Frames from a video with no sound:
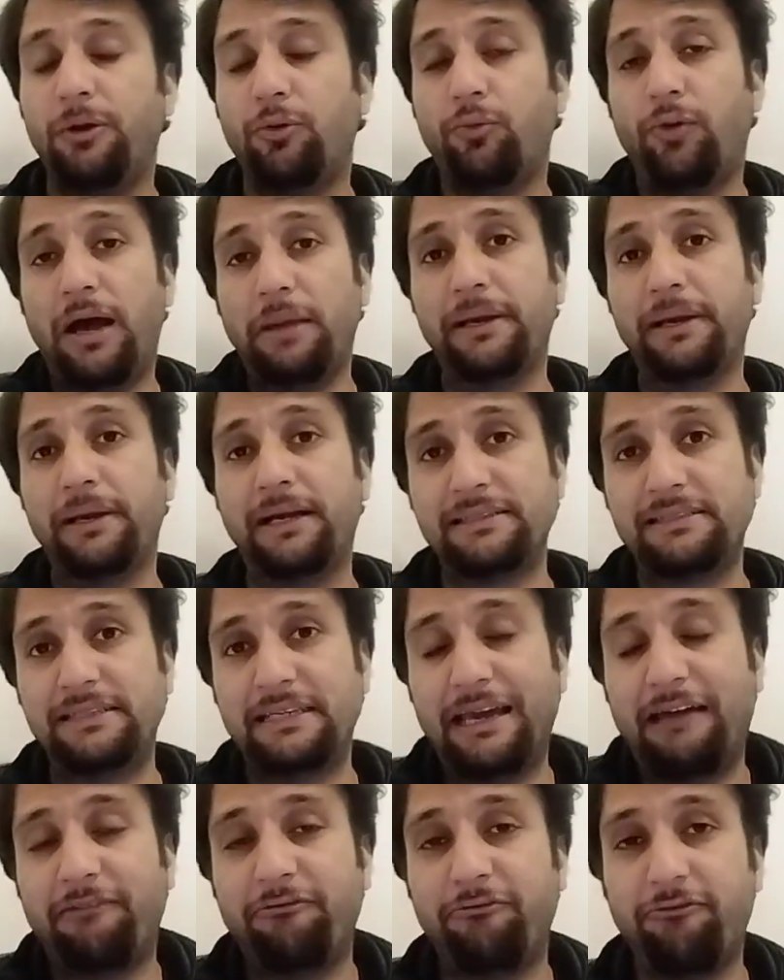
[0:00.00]
Why? Because they
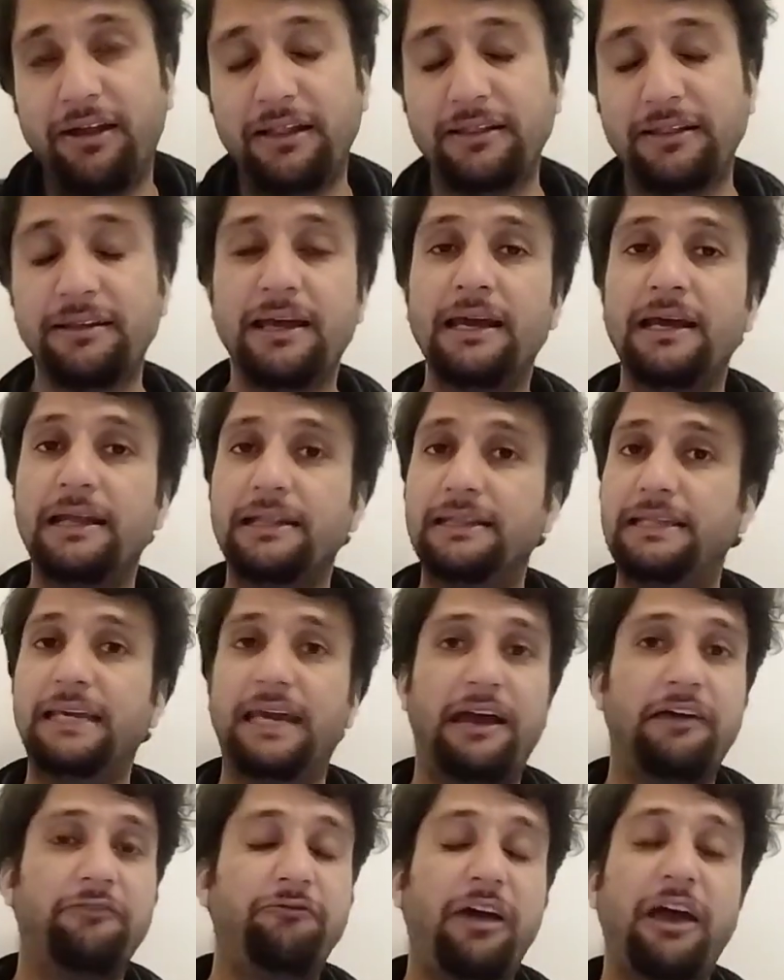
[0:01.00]
have wealth, they
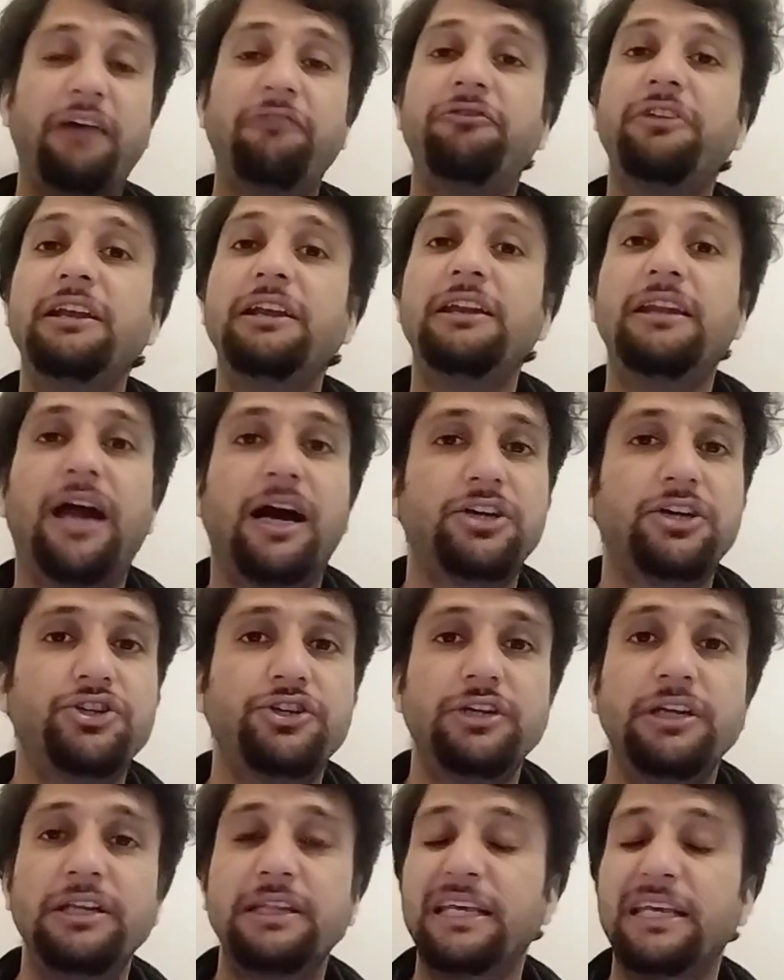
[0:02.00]
have every
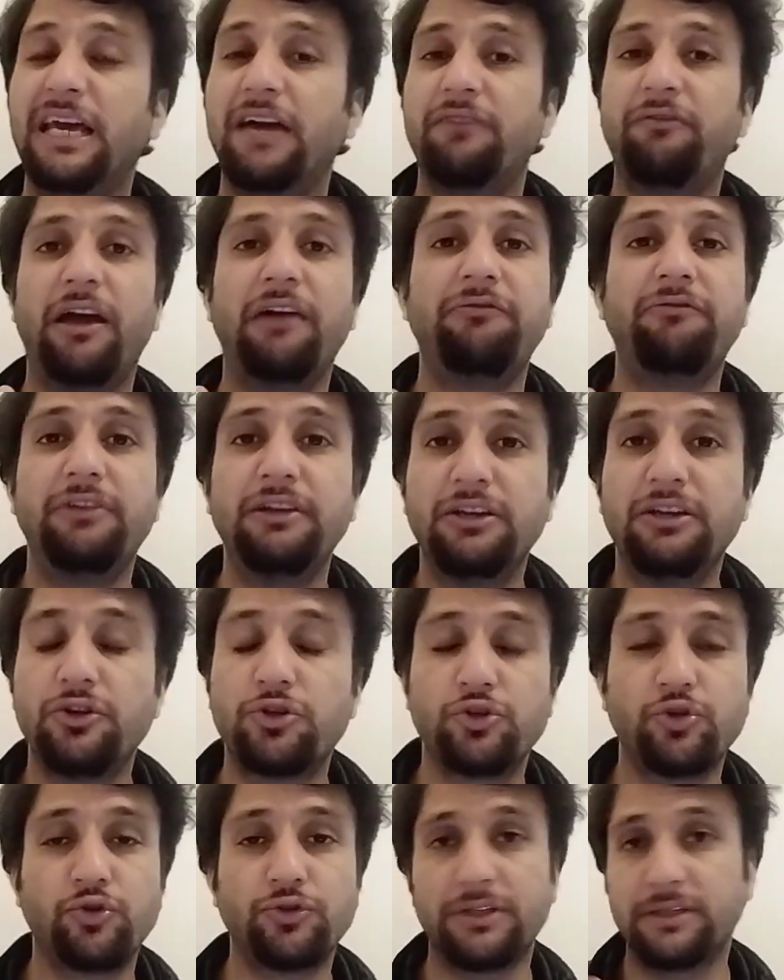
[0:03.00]
luxury, they have every
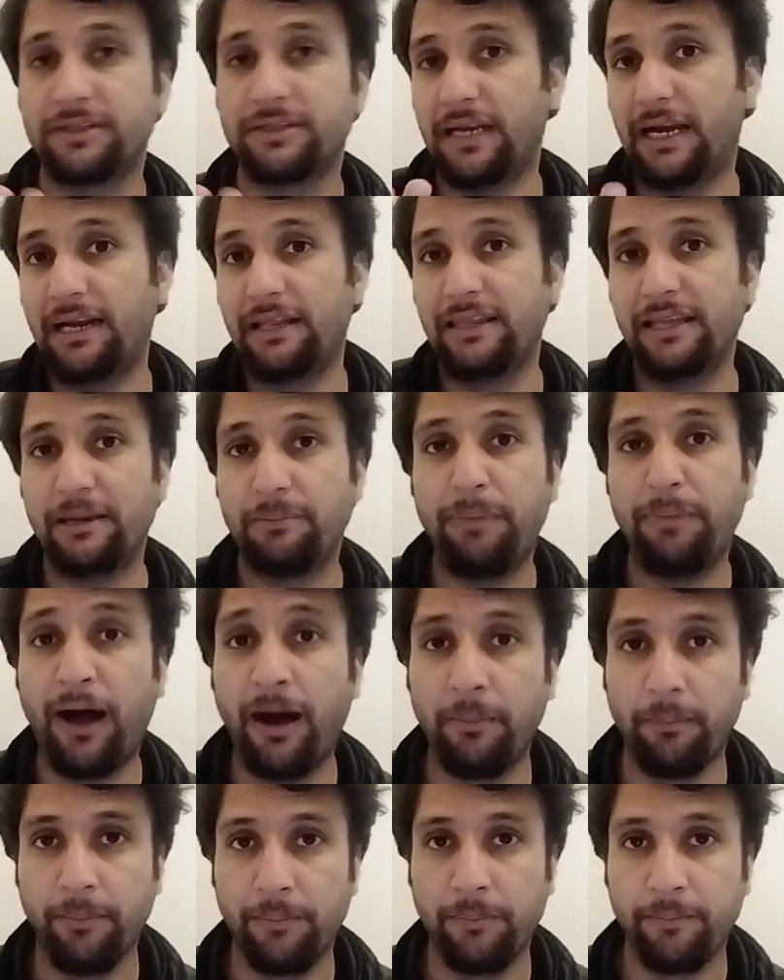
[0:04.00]
resources at their
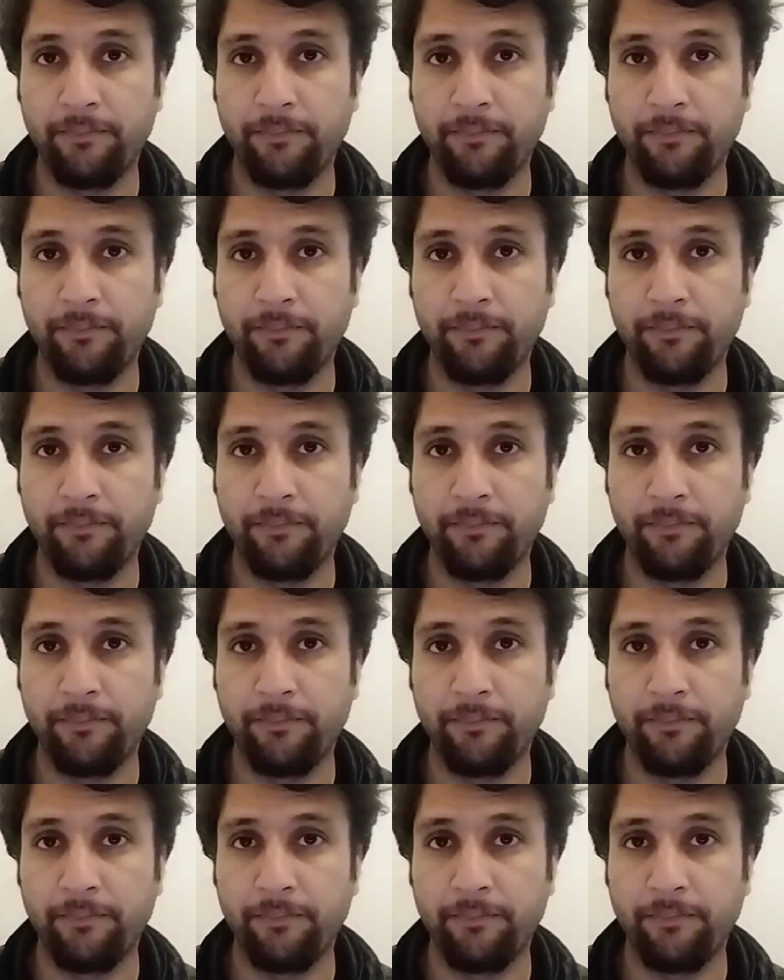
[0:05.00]
palm.